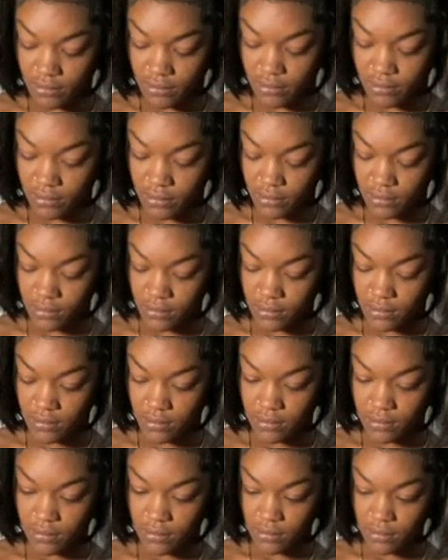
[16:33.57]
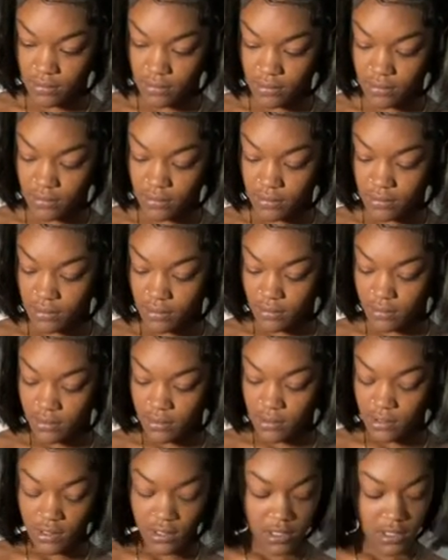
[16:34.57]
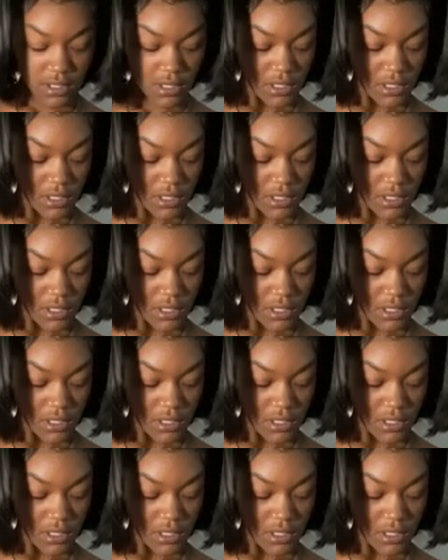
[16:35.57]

No one is speaking in this clip.